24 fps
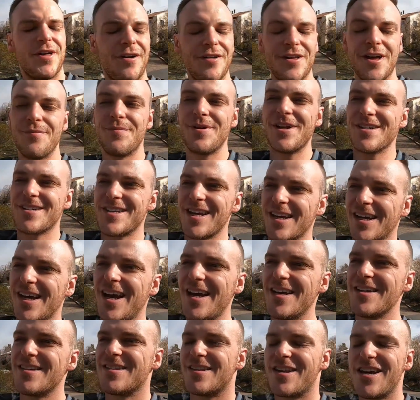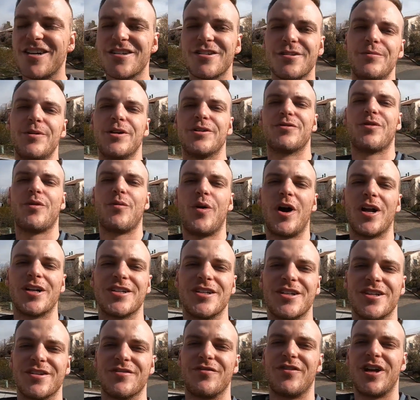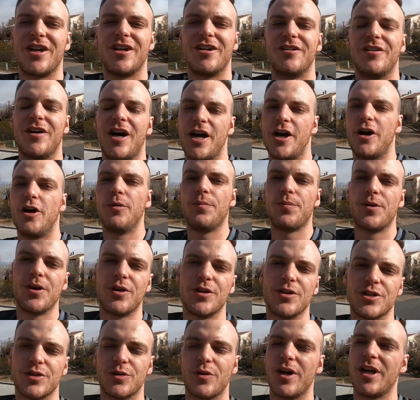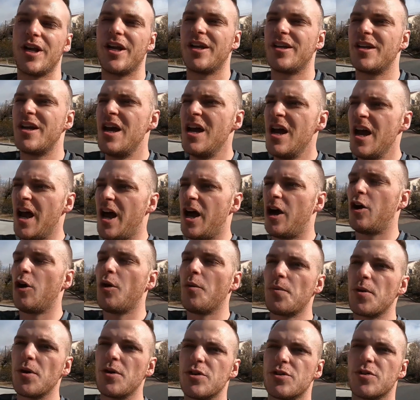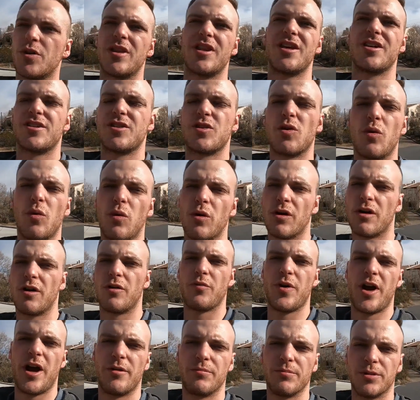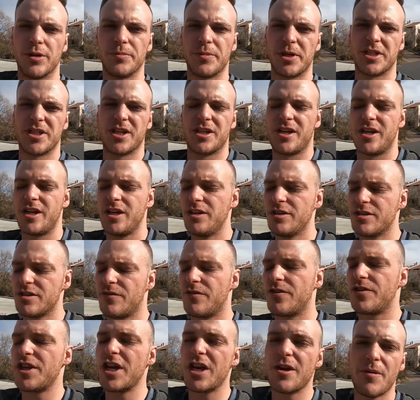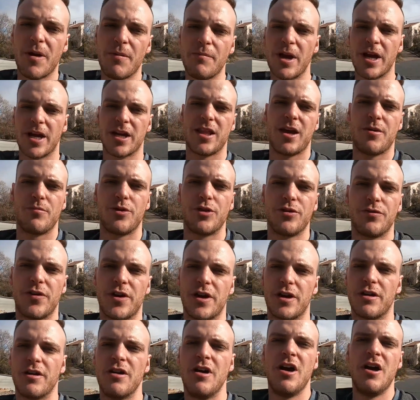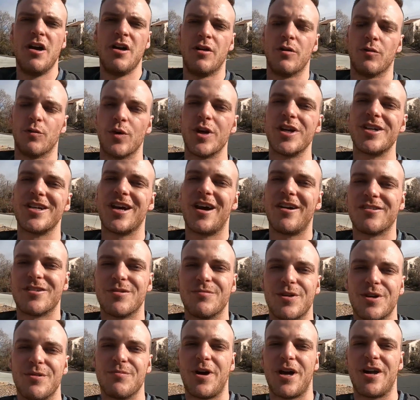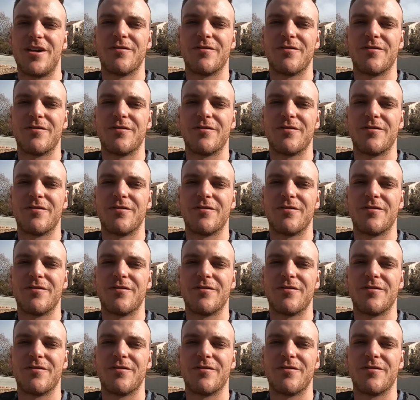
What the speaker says: all that being said, guys, thanks so much for watching this video. I hope you enjoyed it. I hope you enjoyed this tour around Bloomington Hills. If you're thinking about making that move here, reach out to me. My